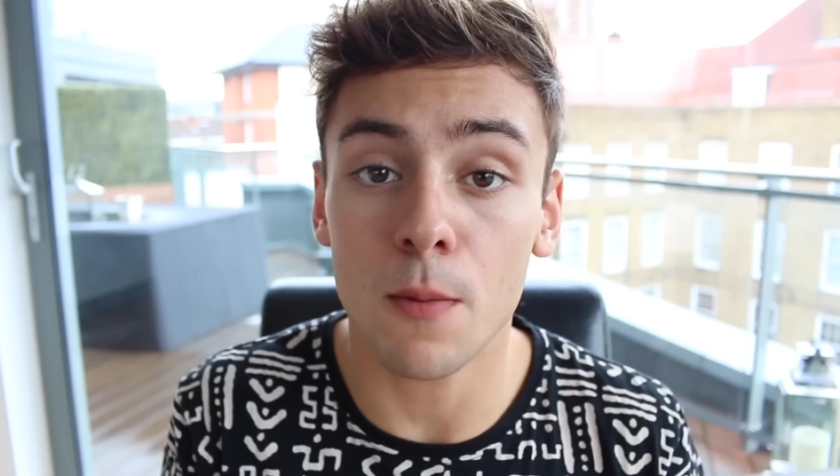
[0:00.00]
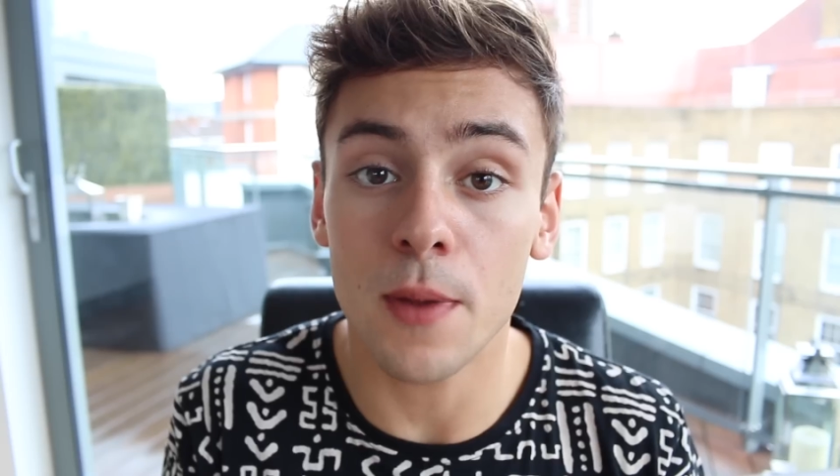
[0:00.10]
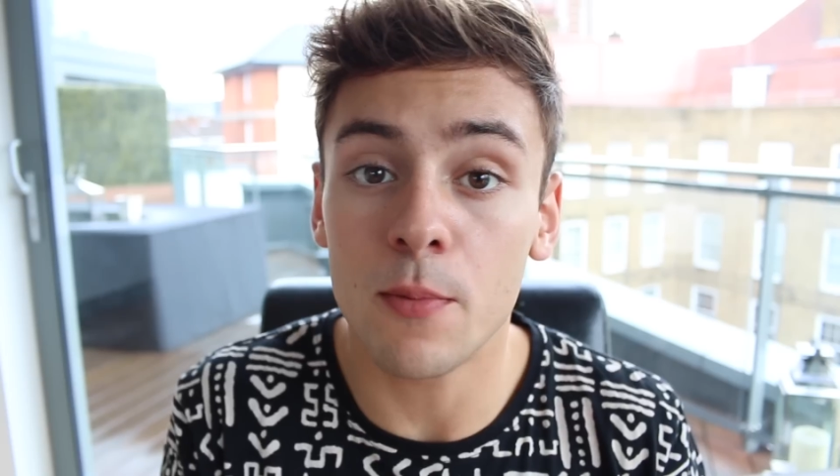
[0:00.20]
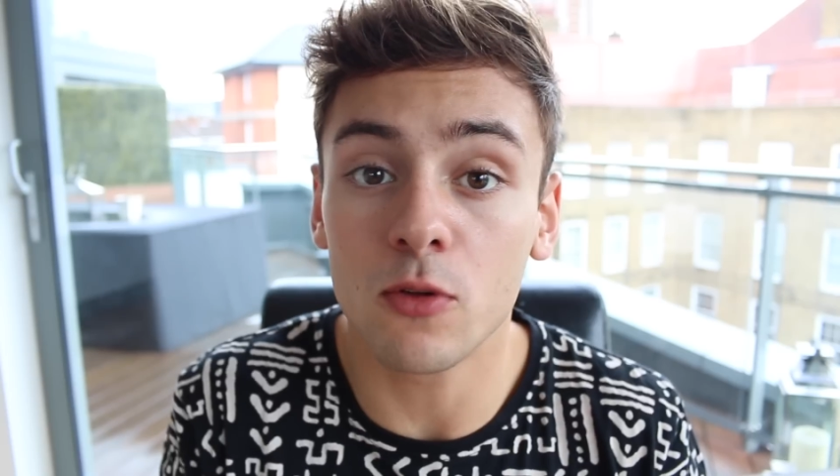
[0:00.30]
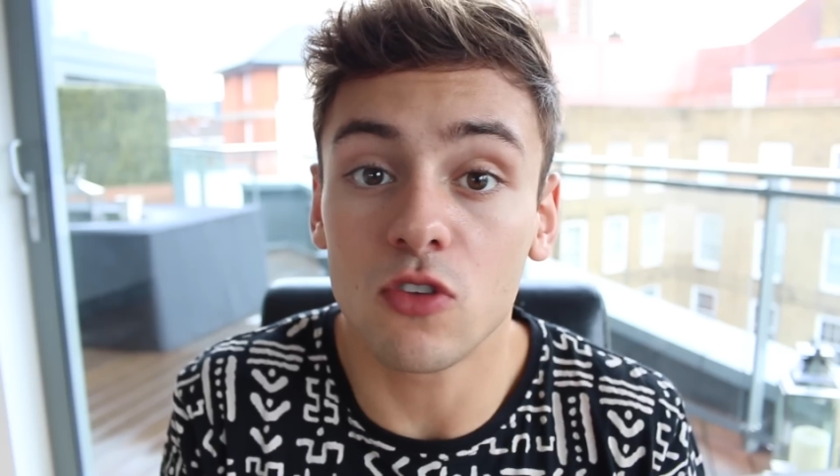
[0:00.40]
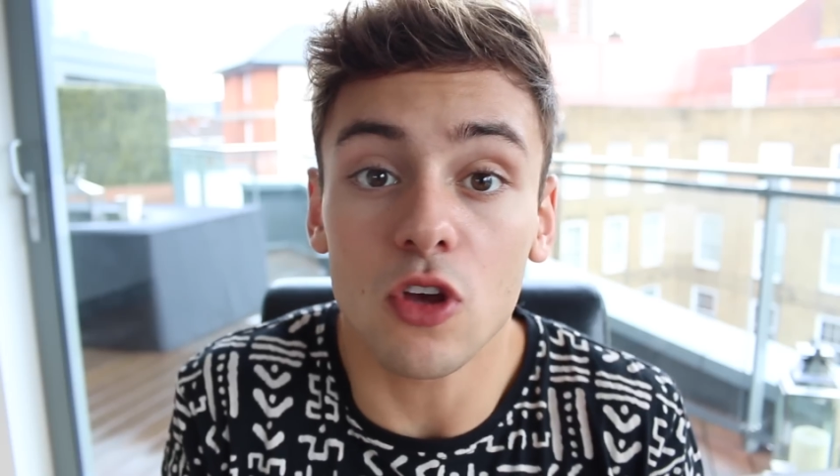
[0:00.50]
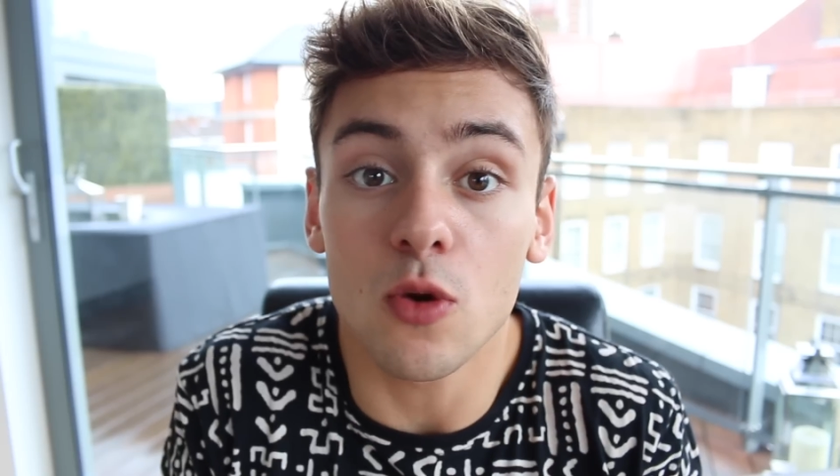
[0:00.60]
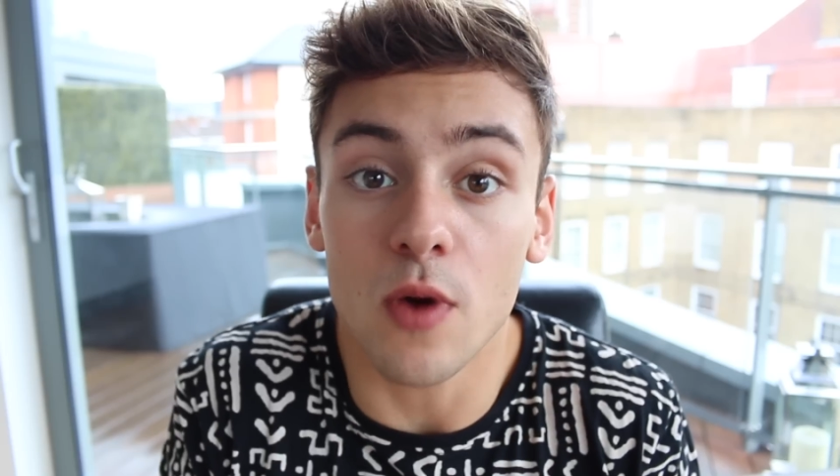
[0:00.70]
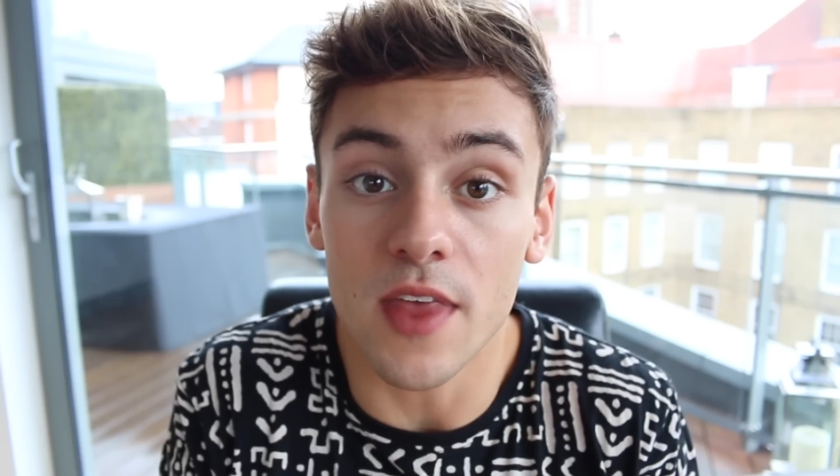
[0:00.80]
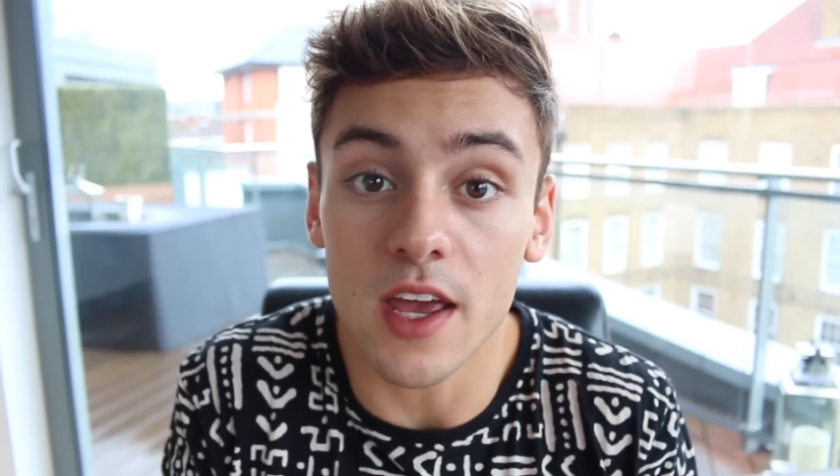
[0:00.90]
what people
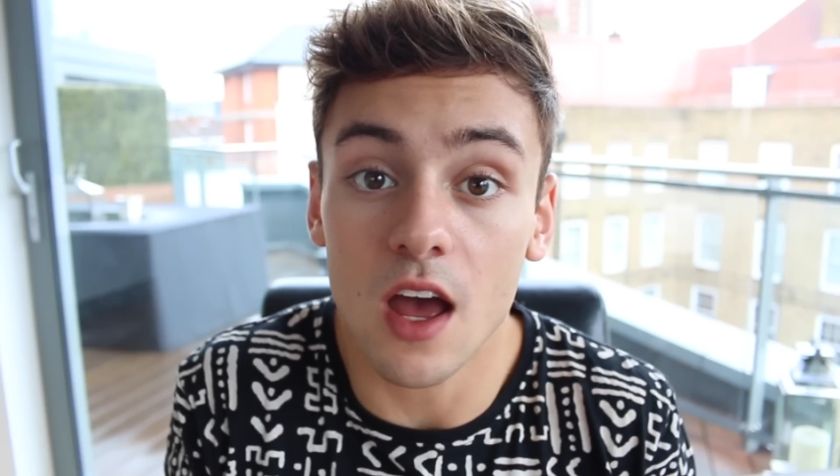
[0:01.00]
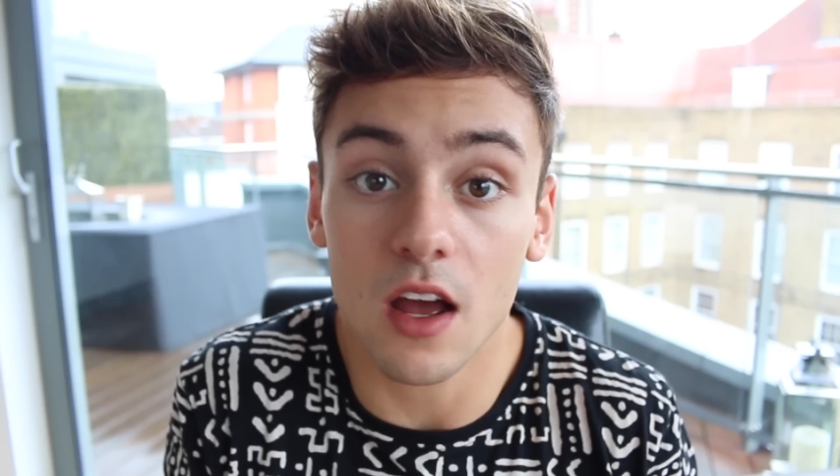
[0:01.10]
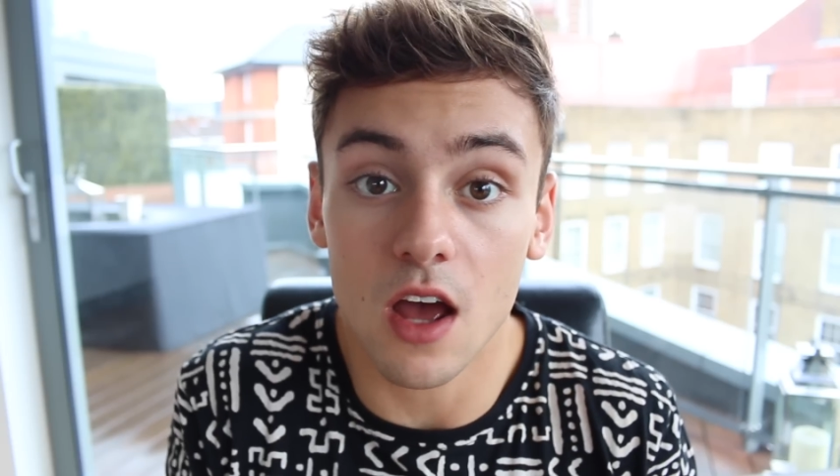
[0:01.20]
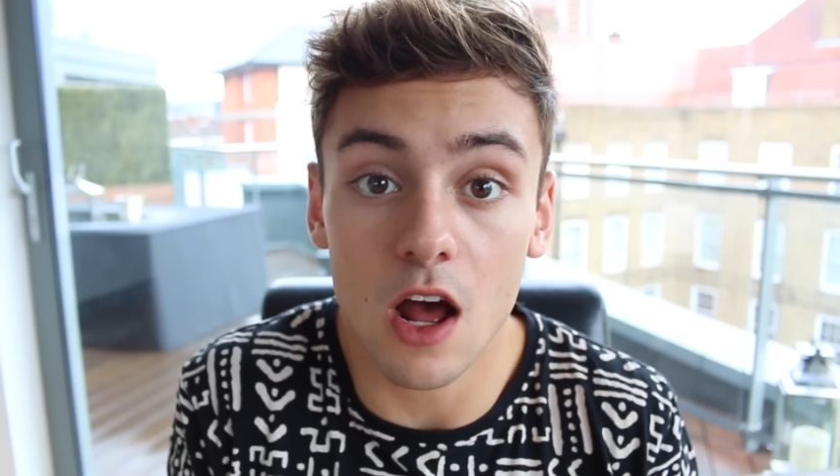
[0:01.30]
do when they cut